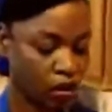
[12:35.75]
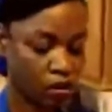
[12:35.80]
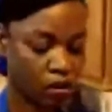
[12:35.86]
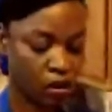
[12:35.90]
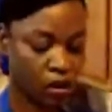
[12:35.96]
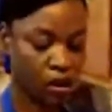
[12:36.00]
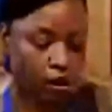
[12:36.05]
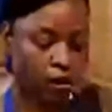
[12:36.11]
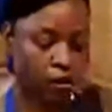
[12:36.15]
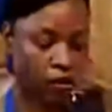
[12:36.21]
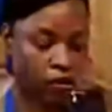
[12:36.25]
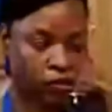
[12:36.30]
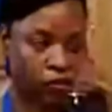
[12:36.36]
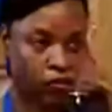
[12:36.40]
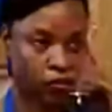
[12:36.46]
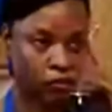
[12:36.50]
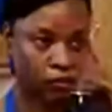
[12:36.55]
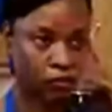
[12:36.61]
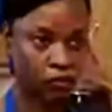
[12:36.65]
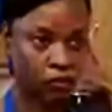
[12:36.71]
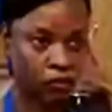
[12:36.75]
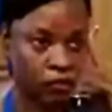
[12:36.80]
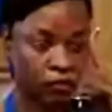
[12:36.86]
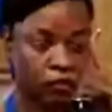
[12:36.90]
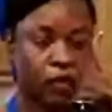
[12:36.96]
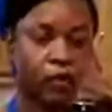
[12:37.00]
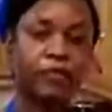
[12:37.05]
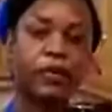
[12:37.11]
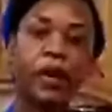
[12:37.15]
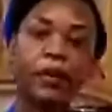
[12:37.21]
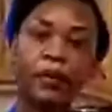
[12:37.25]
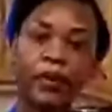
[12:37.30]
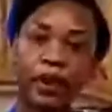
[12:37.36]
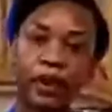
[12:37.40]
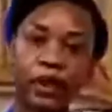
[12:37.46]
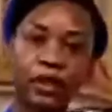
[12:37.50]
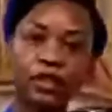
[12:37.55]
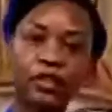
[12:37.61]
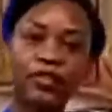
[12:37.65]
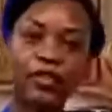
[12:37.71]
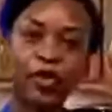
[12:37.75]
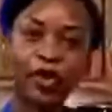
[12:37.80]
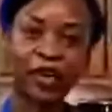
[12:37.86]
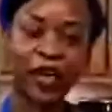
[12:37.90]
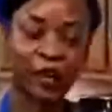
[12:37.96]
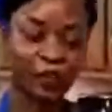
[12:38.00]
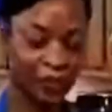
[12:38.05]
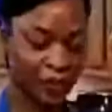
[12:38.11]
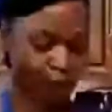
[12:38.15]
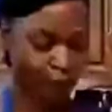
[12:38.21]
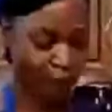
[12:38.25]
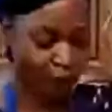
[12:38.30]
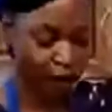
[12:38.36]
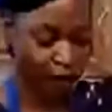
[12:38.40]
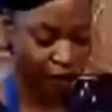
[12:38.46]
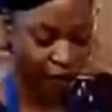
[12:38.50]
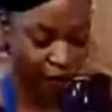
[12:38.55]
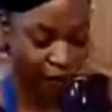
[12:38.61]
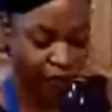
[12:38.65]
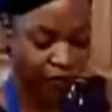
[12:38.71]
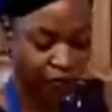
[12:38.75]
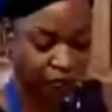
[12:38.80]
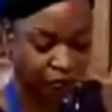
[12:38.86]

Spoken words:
So I'm doubling this. 4 cups of water.